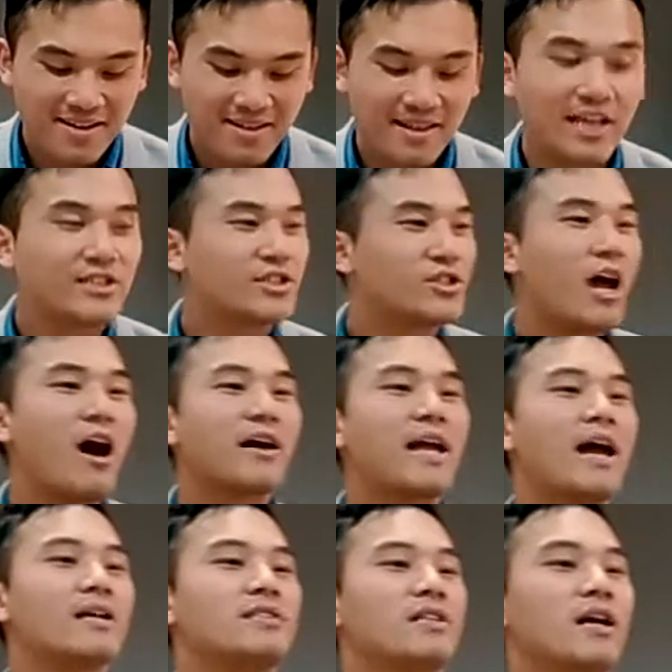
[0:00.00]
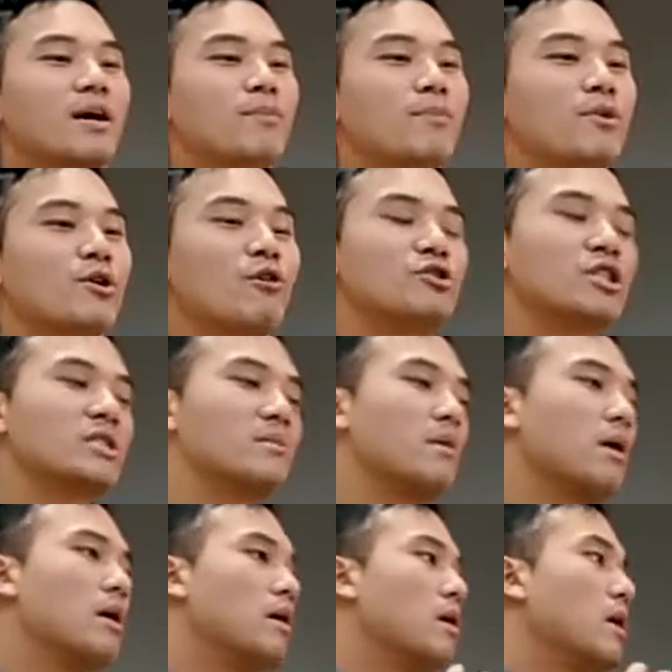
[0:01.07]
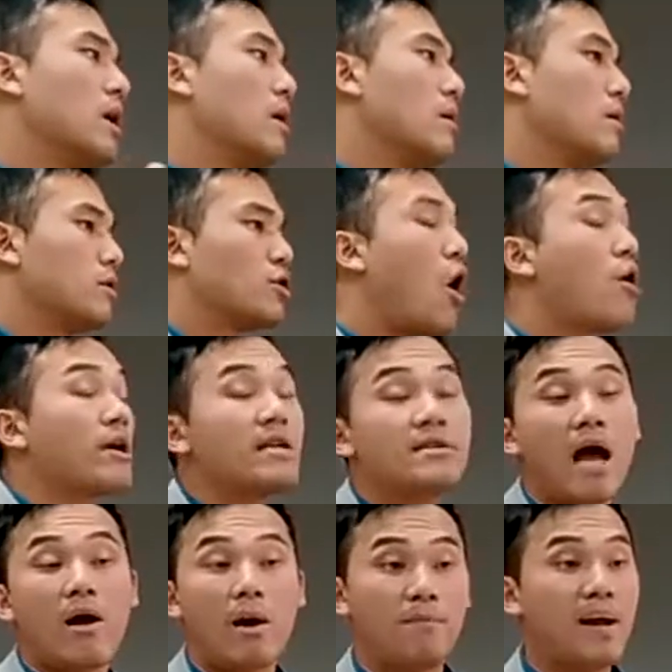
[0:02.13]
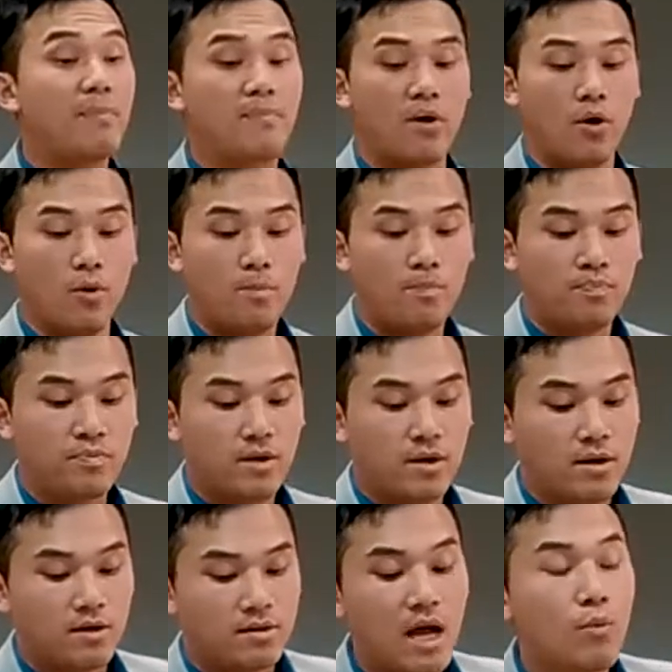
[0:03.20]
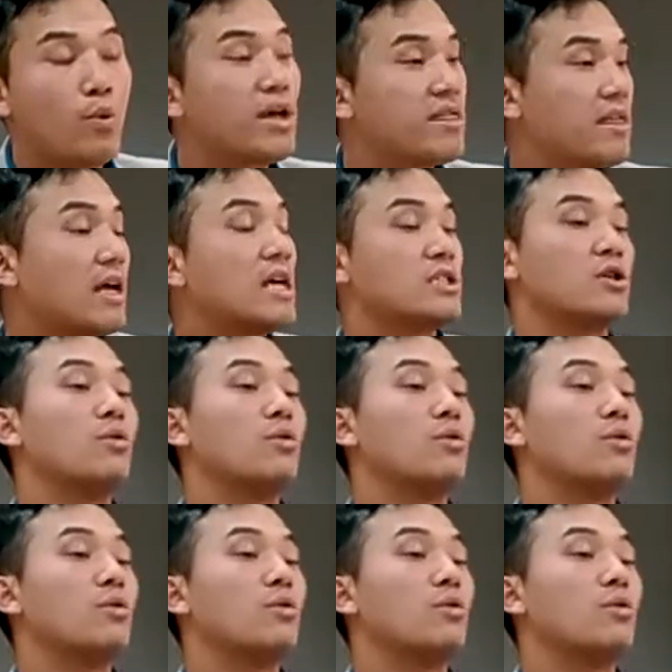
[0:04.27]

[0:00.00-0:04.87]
Like sarcasm, you know, just talking down people. Mm. That we think is